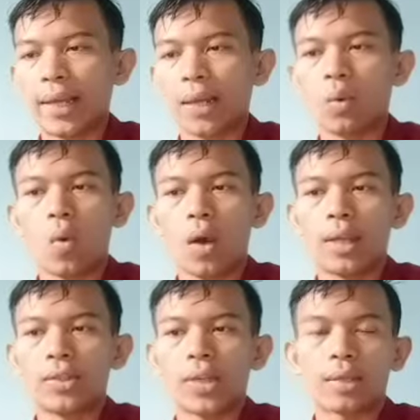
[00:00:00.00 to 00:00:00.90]
and
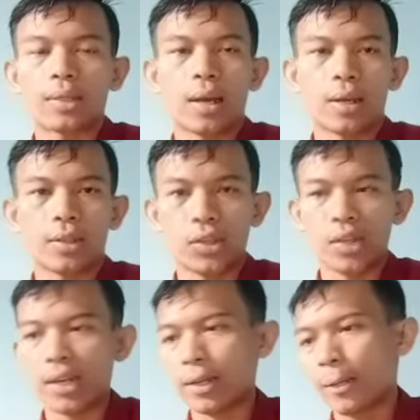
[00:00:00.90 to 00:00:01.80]
what changes are
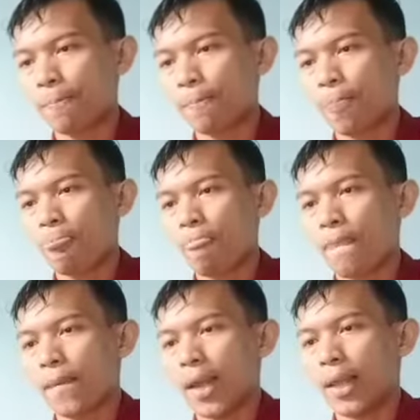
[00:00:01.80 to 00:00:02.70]
necessary.
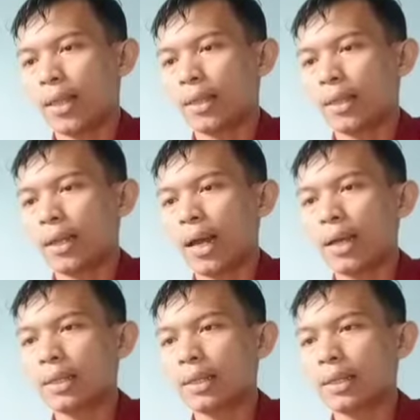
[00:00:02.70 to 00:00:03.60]
And the
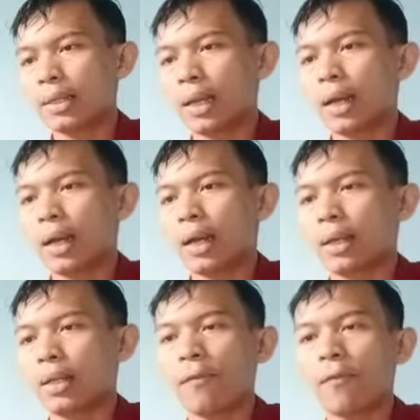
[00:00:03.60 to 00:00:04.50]
last,
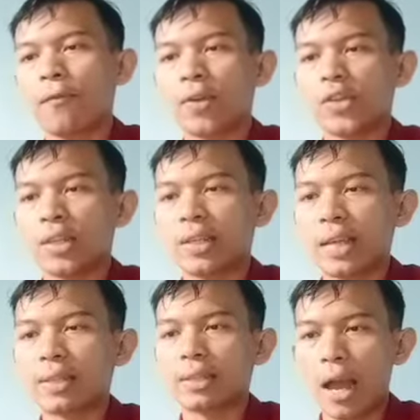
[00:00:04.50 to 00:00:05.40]
give precious
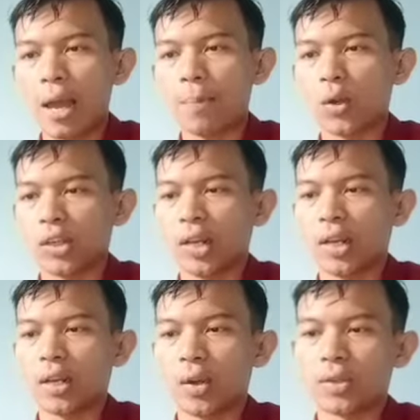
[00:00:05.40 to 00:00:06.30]
date, time, location,
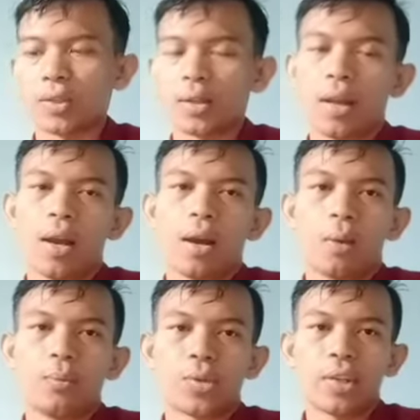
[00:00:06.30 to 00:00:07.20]
and cost.
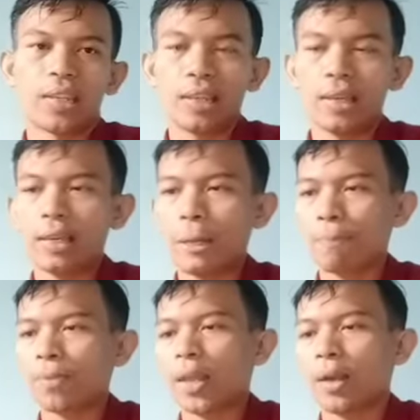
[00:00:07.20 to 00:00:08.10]
Absolutely,
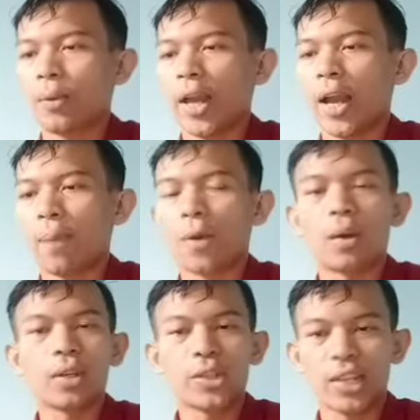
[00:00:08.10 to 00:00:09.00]
we have
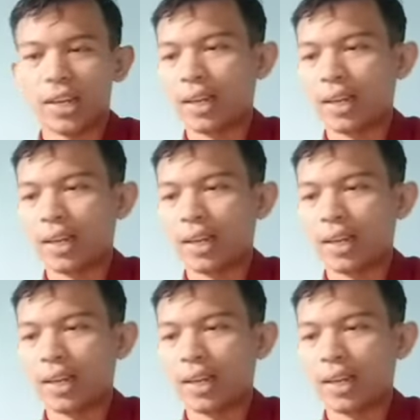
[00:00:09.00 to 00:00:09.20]
conclusion.